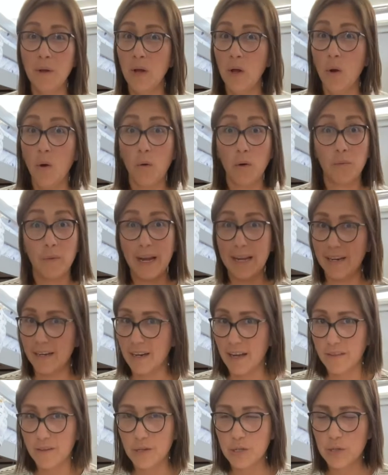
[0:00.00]
or write
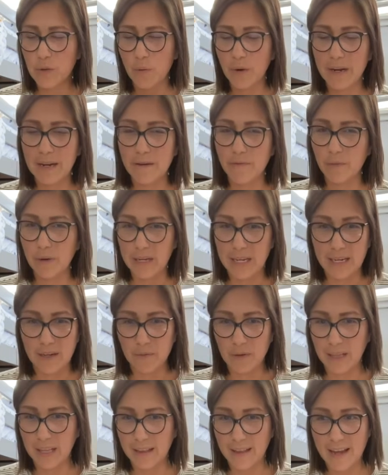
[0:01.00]
another story if we didn't
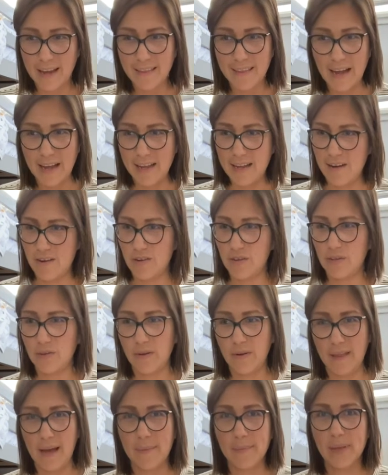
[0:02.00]
really like that character
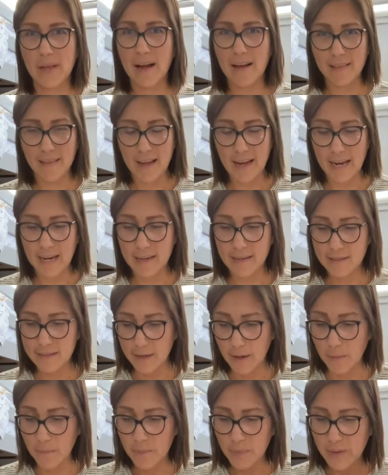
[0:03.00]
or that plot line.
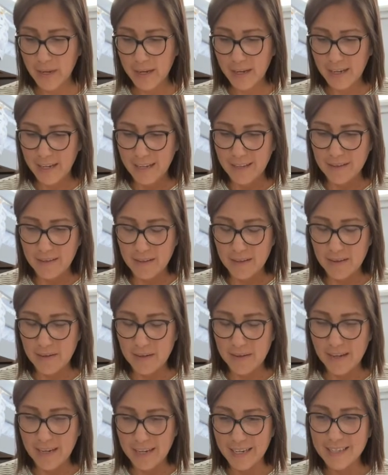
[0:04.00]
So
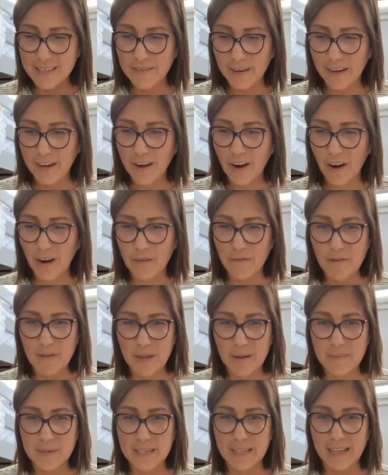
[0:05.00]
it is very hard for
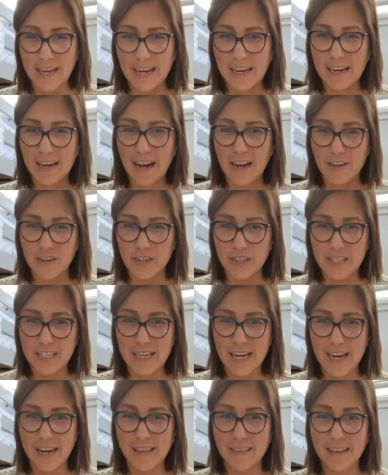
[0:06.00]
them to like
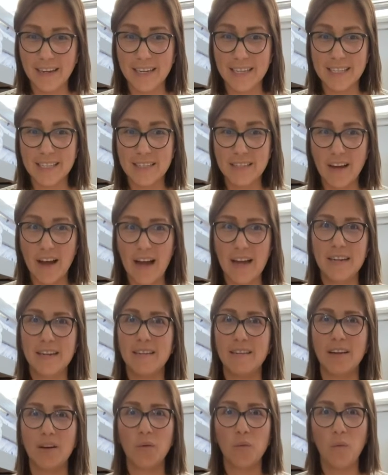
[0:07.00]
understand that it's not
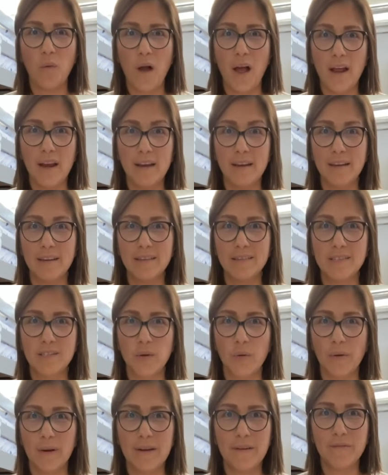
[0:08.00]
their one
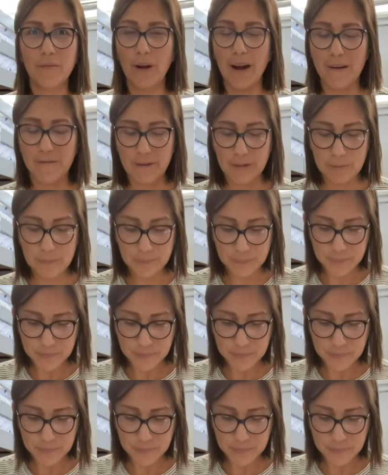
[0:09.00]
story forever.